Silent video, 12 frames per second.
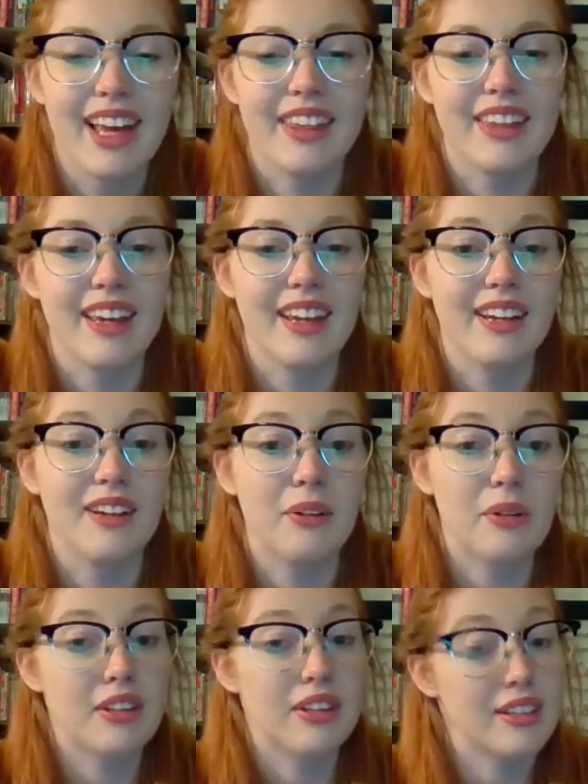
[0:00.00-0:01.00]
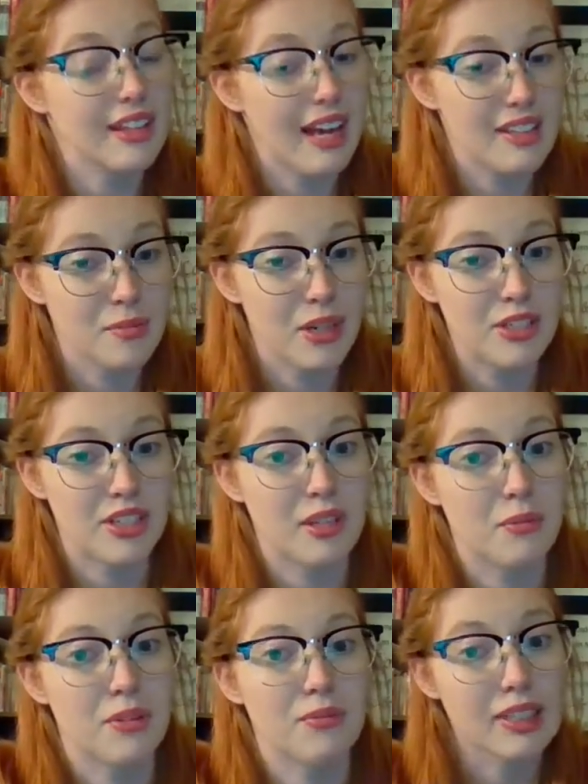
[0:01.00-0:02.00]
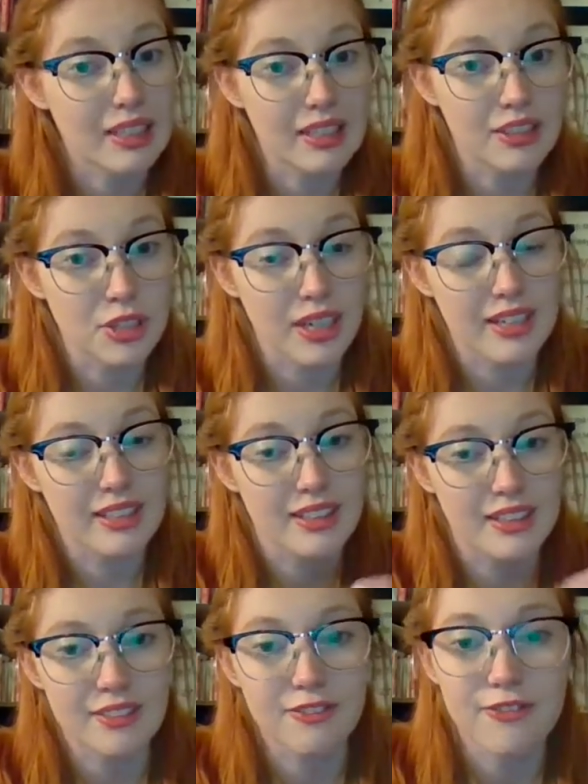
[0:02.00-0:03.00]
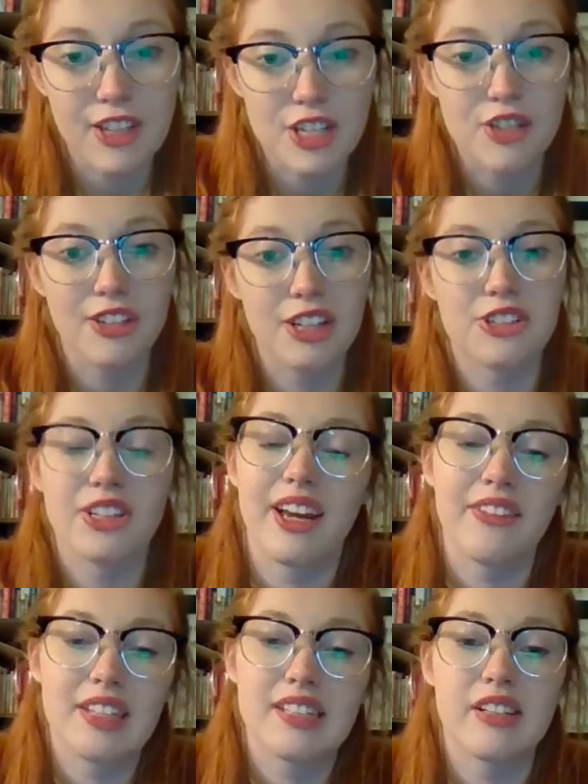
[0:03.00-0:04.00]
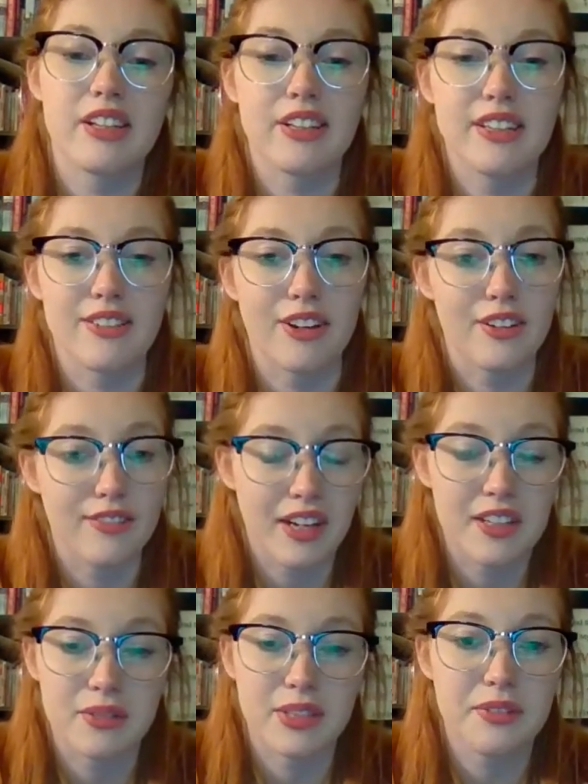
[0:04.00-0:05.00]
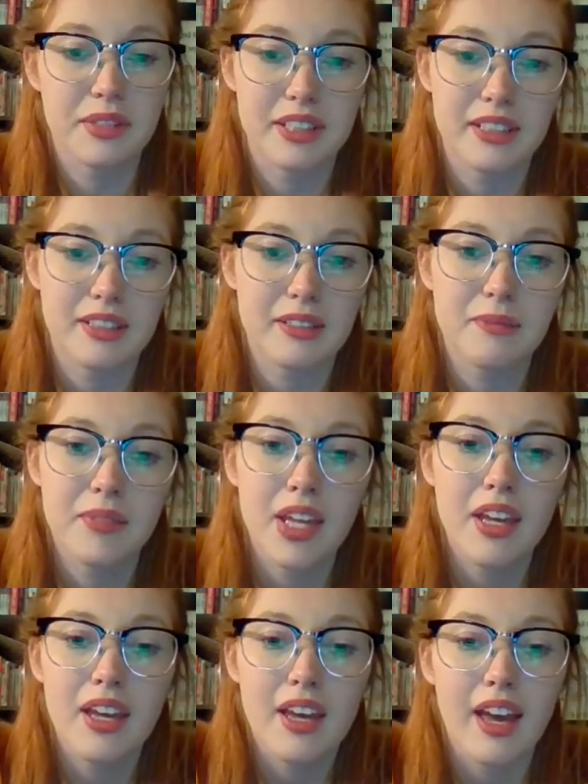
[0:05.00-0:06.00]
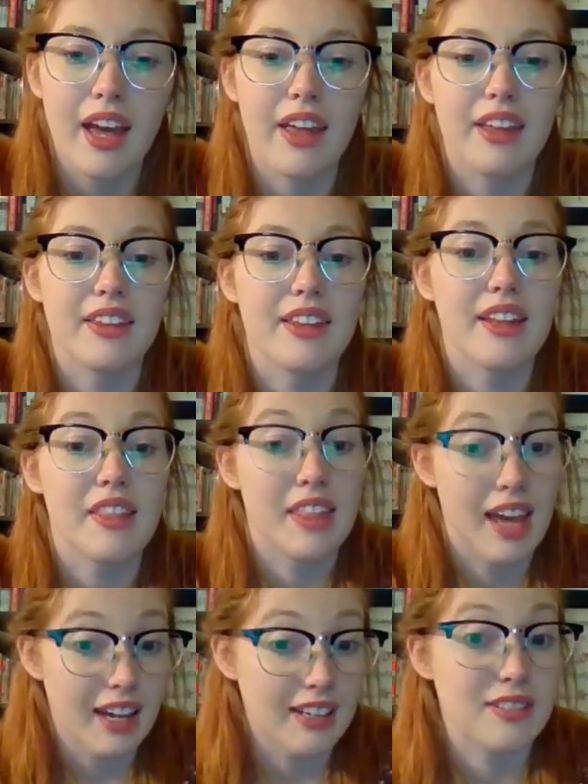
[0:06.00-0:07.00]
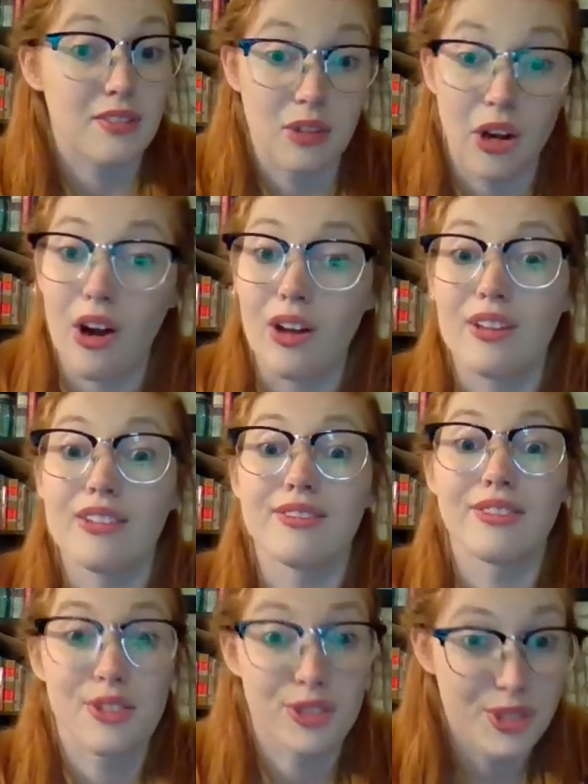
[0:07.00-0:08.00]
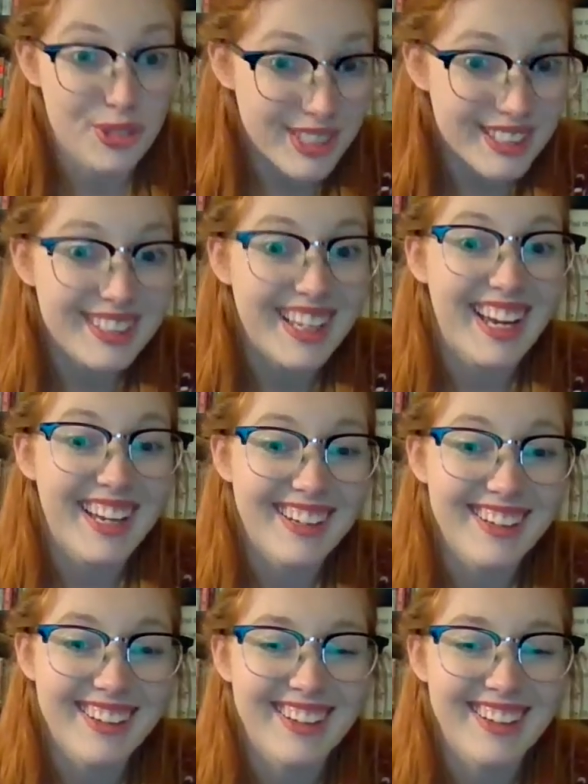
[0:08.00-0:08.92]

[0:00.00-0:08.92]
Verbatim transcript: And then the last project that we're really trying to finish fleshing out this year is our advisory curriculum. And that is all student led.